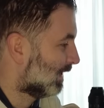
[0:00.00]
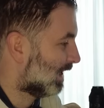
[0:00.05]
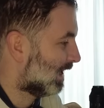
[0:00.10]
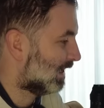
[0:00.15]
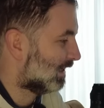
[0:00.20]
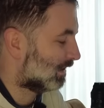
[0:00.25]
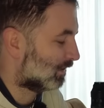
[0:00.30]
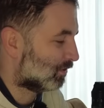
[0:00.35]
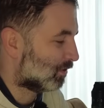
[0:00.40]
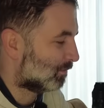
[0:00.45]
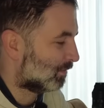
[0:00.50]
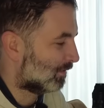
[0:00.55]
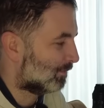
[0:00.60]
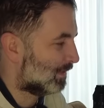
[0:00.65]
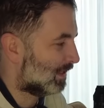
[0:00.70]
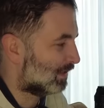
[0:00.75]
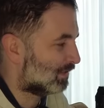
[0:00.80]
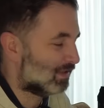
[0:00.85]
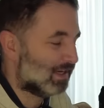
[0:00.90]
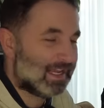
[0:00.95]
And a couple of
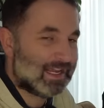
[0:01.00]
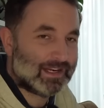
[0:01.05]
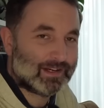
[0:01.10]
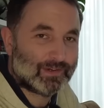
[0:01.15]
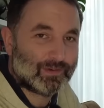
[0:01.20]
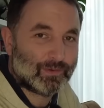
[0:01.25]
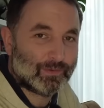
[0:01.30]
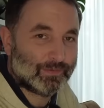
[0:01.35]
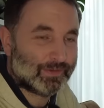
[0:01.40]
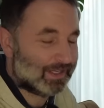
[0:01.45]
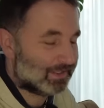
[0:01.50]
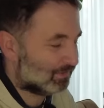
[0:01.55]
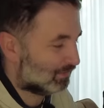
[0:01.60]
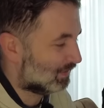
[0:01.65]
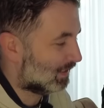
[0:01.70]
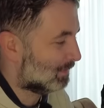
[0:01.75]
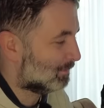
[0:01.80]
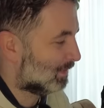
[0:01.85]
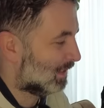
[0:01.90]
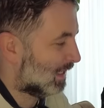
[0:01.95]
minutes later on that
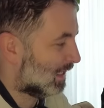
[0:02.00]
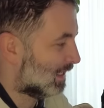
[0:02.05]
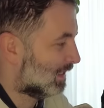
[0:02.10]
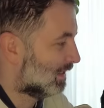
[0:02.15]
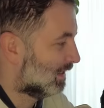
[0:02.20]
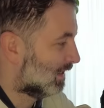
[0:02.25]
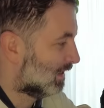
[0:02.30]
same day,